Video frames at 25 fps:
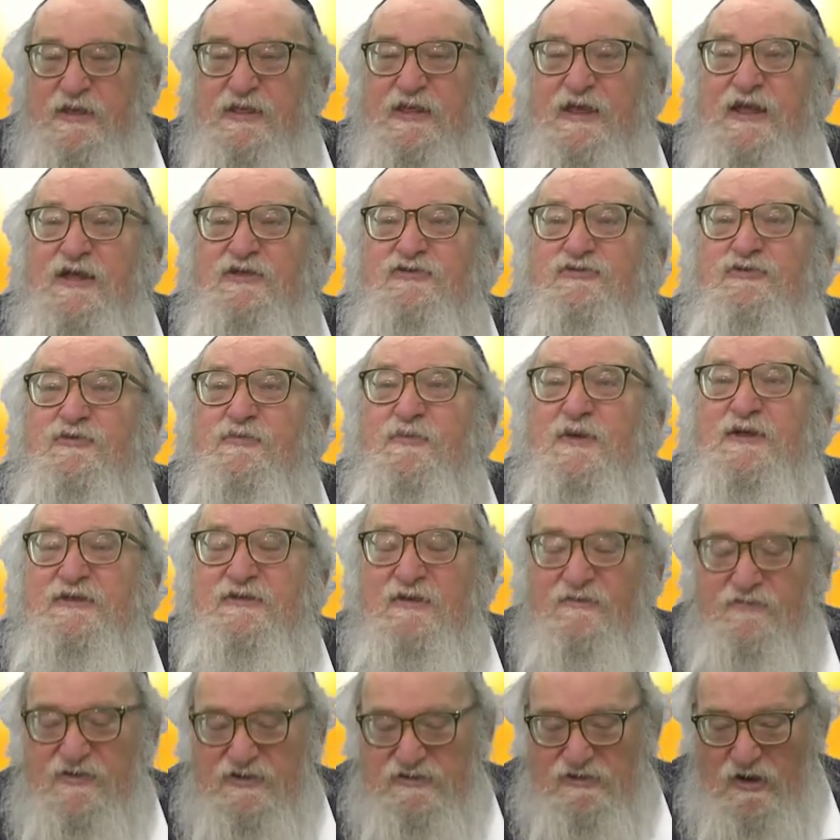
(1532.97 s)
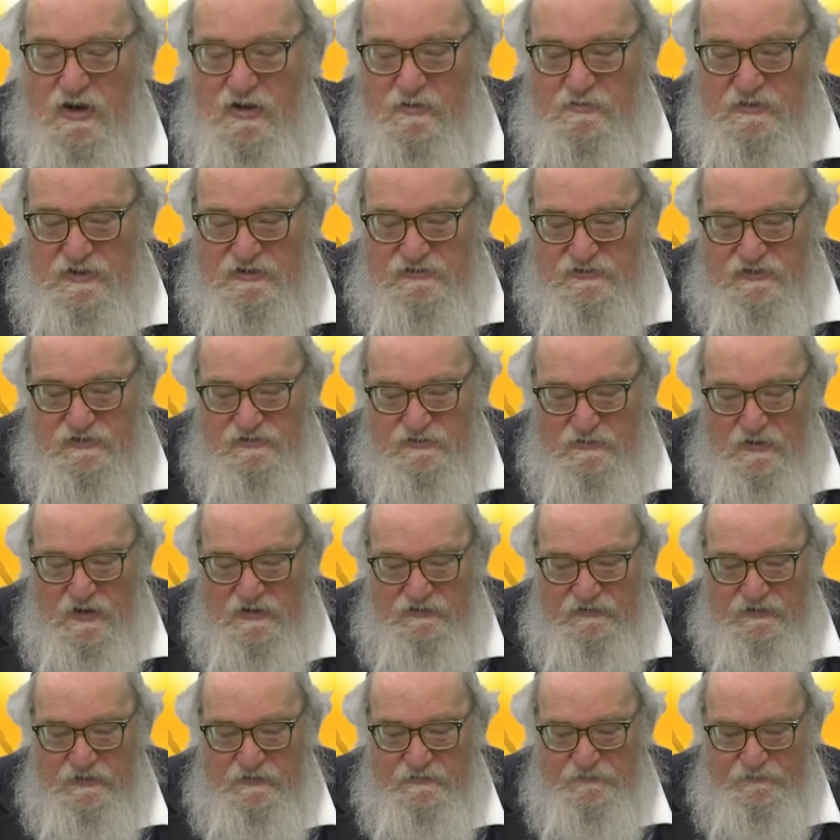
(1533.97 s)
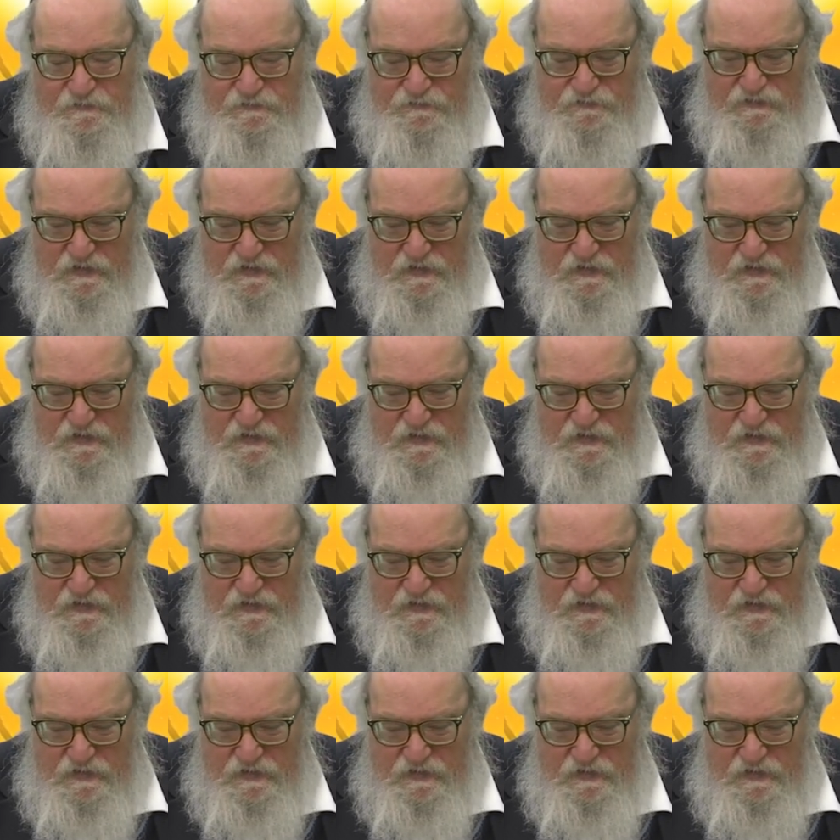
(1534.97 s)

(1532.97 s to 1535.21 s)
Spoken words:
be the instrument of his army's destruction.